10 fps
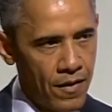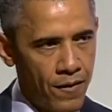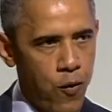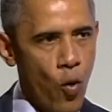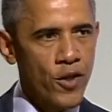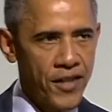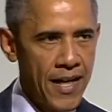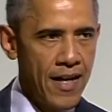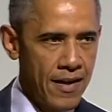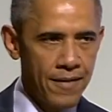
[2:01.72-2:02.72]

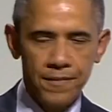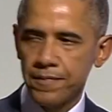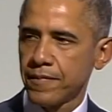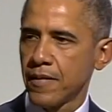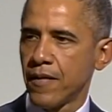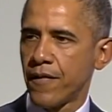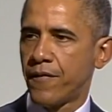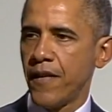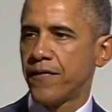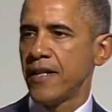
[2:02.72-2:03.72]
14 of the
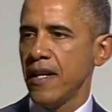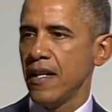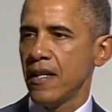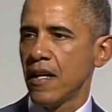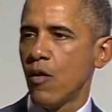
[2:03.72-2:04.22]
15